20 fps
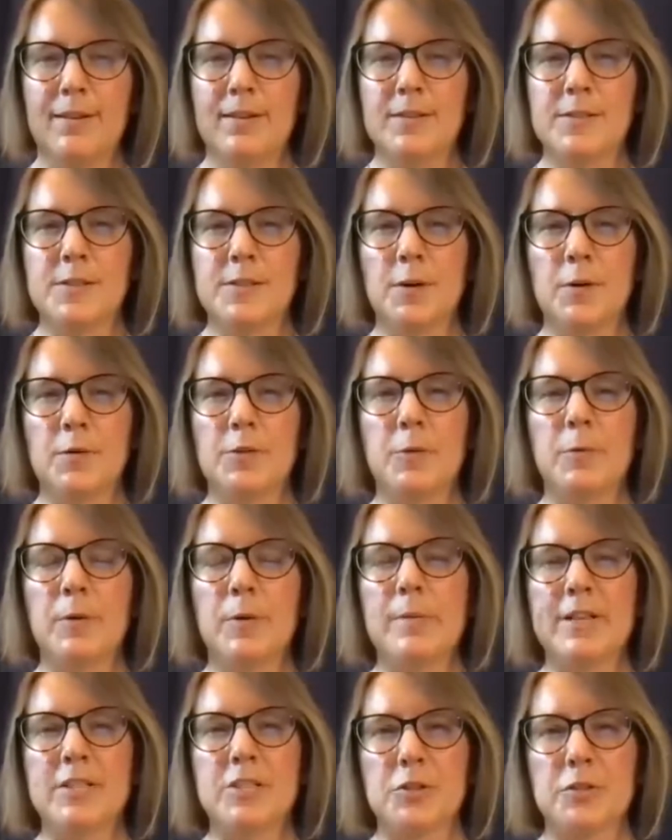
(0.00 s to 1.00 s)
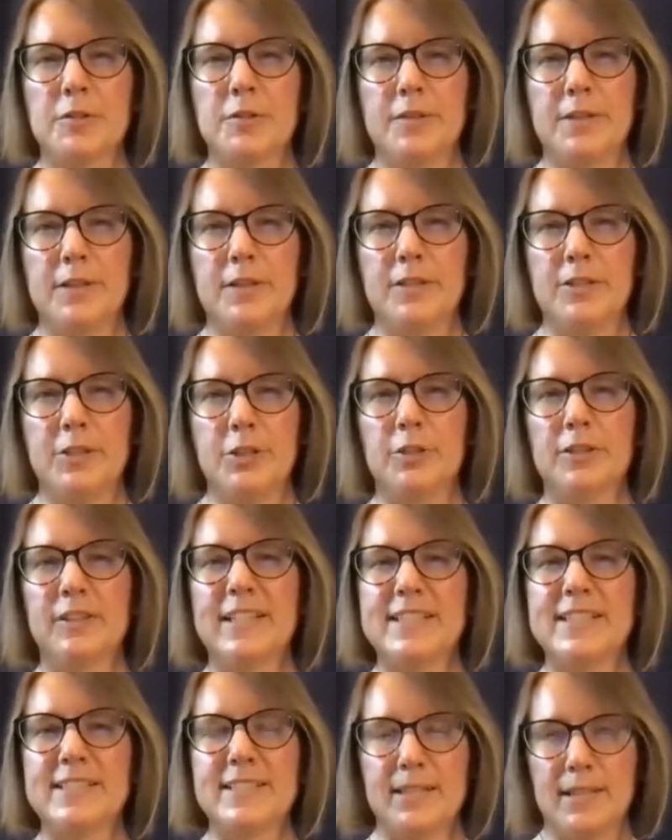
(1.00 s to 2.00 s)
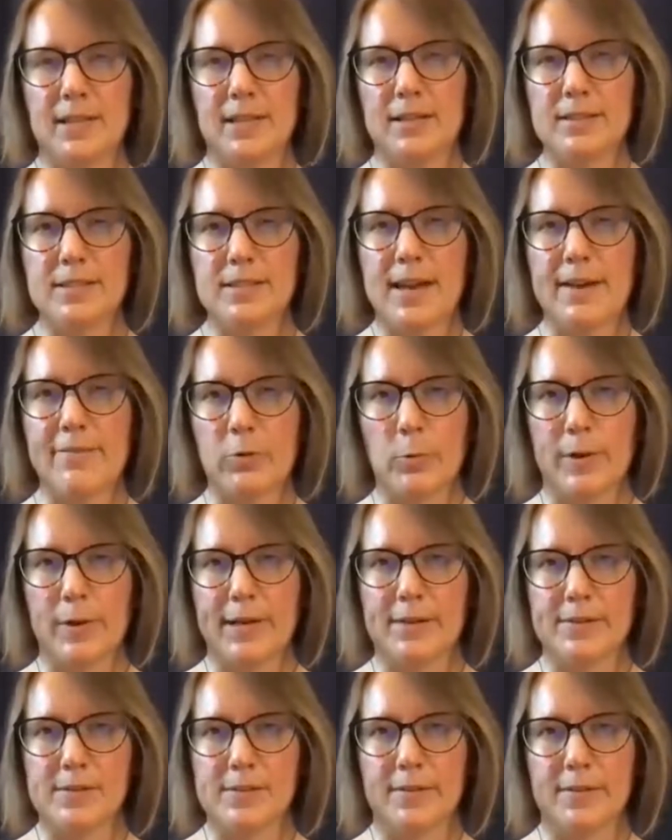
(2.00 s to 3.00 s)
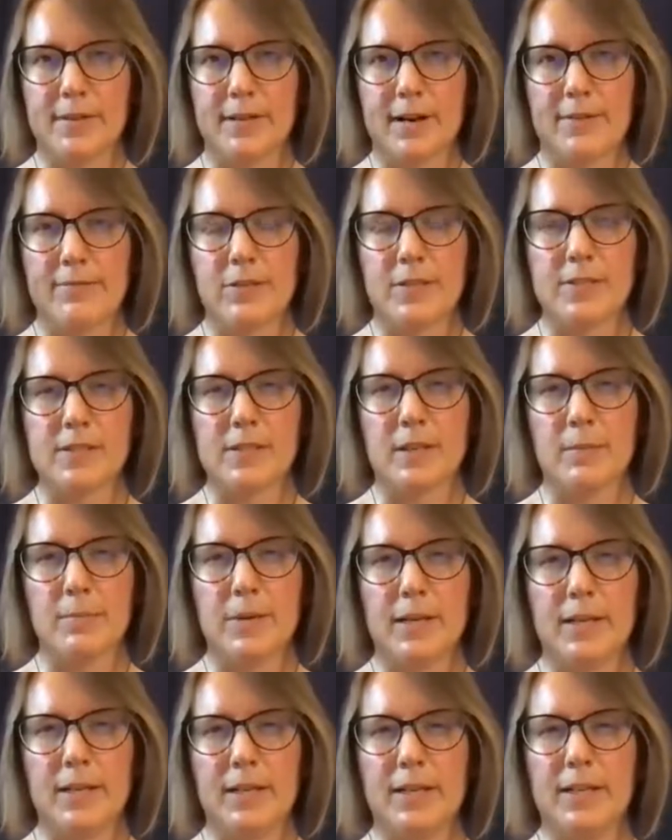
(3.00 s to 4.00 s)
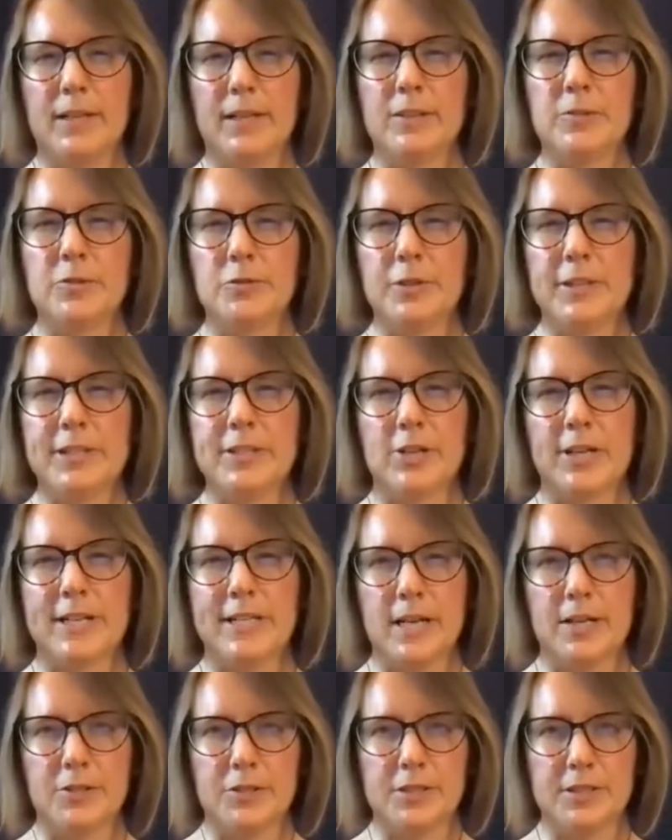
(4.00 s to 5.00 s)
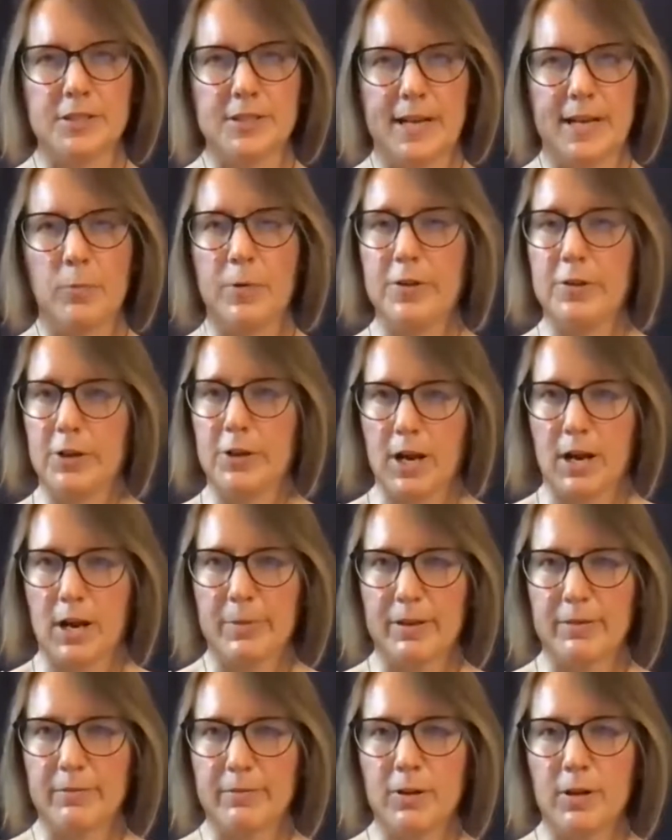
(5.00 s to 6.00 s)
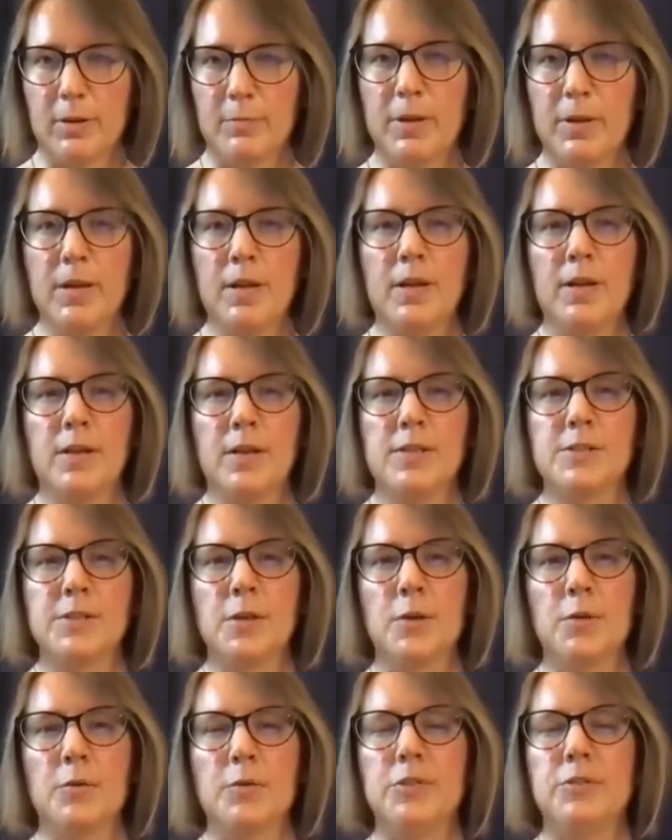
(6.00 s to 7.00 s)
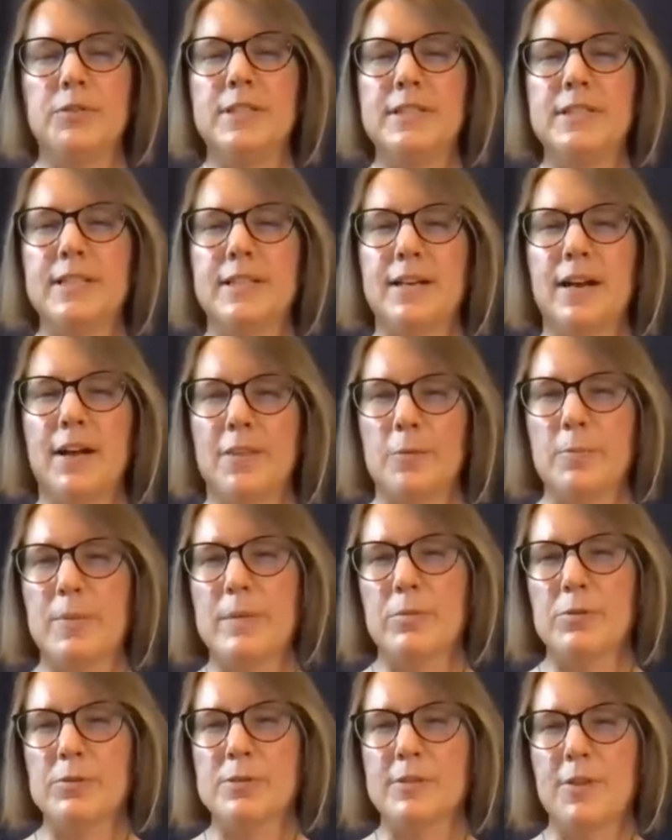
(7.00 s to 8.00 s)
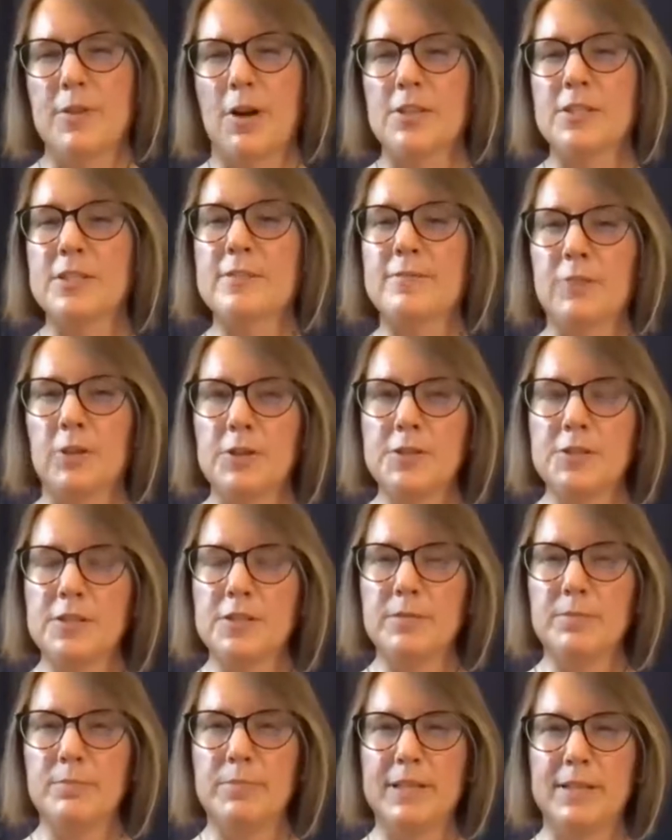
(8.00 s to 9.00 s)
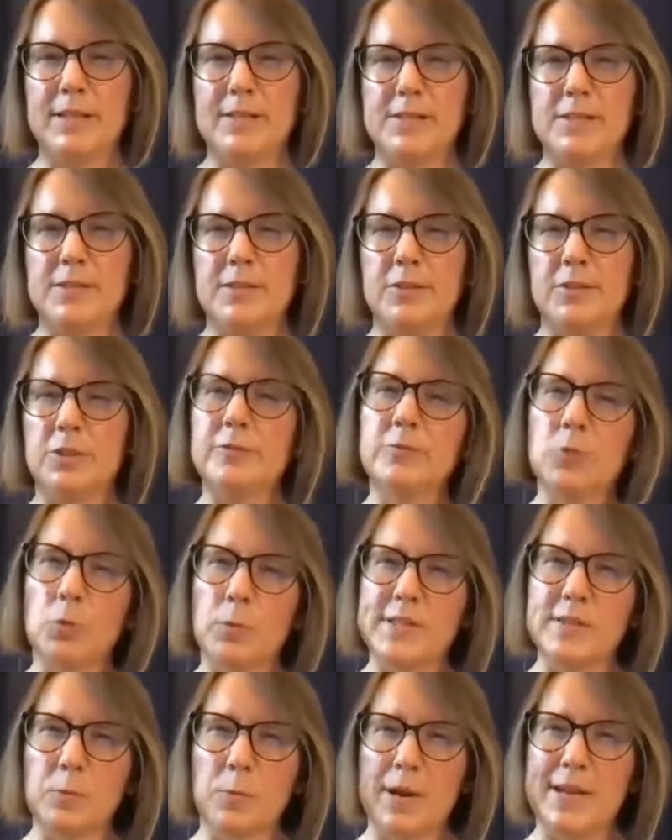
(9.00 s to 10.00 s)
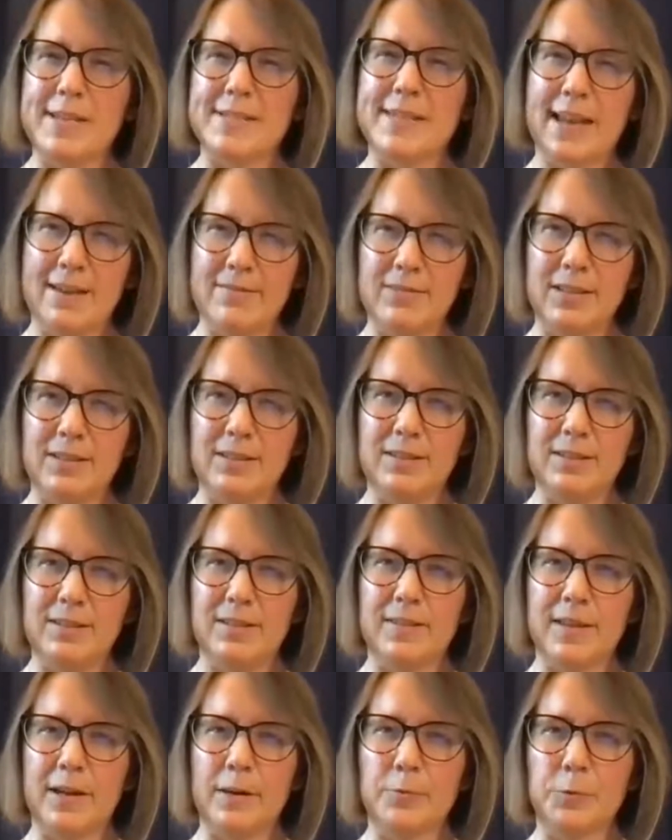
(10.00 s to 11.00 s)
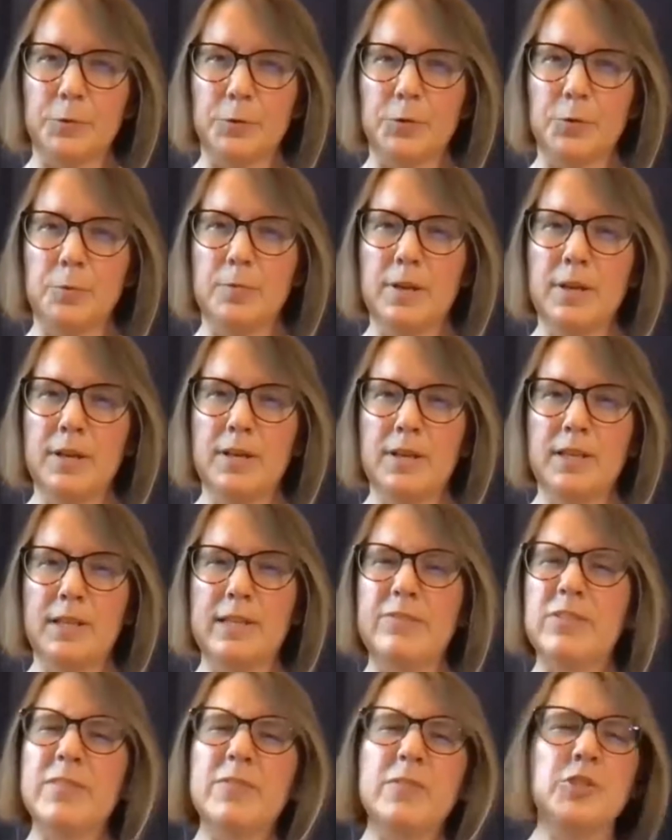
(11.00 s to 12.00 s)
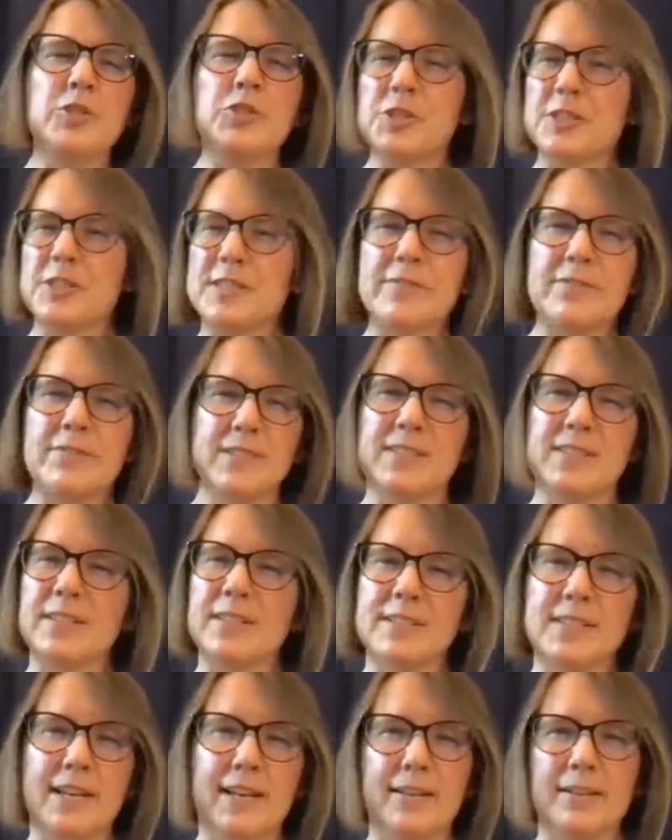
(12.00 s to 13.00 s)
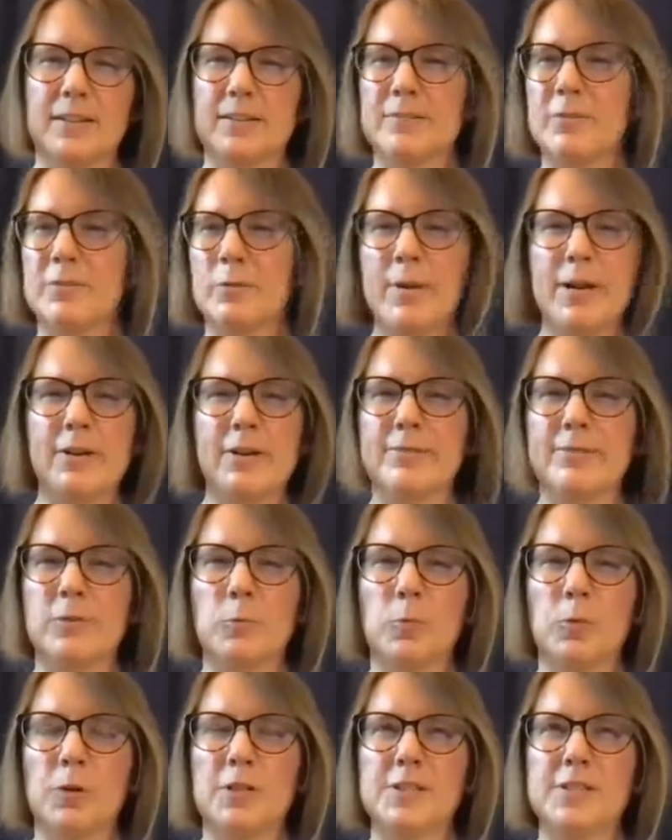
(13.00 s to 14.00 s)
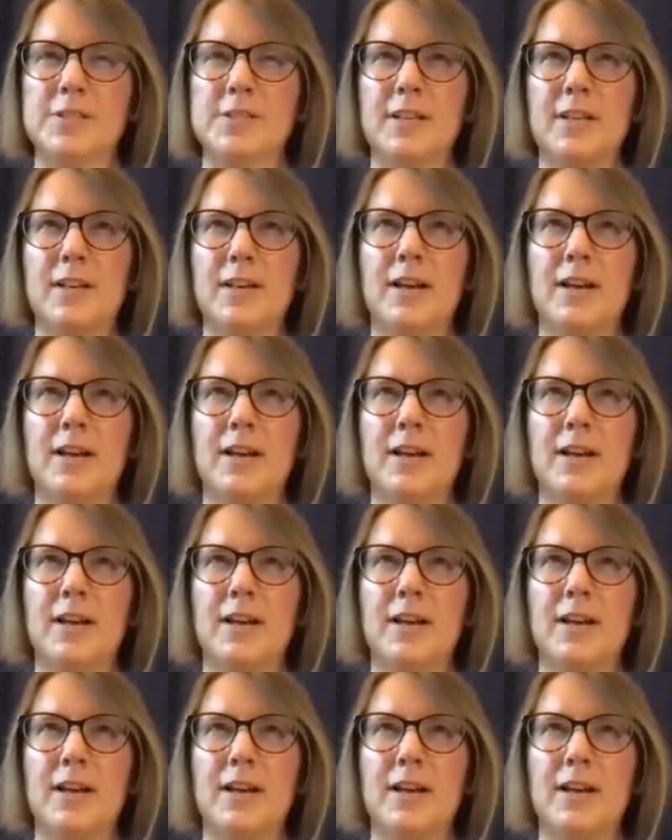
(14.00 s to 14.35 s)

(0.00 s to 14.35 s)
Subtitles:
So you want to make sure that you're listening to everyone else on the governance committee and really trying to understand where they're coming from. So you need to get other people's thoughts first, because your voice weighs heavy in that room, even if you're just the facilitator. For better or for worse,